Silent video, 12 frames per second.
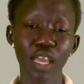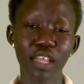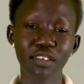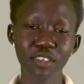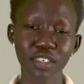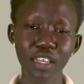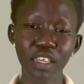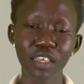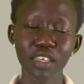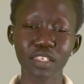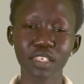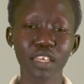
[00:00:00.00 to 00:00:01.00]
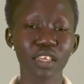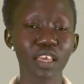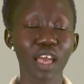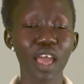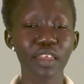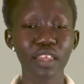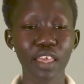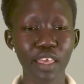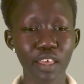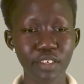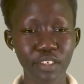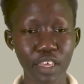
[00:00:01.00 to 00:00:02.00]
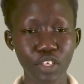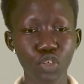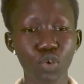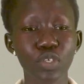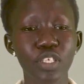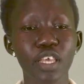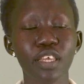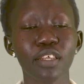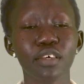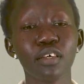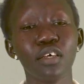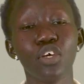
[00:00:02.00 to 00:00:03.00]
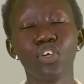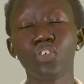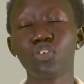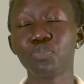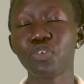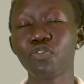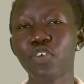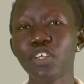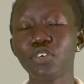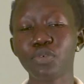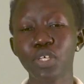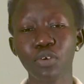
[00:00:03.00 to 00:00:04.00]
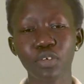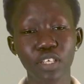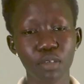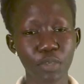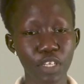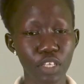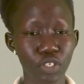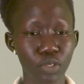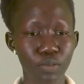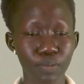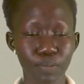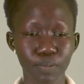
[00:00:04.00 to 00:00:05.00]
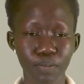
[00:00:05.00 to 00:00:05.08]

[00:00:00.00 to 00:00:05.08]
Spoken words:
and sealing it in an airtight container to prevent recontamination.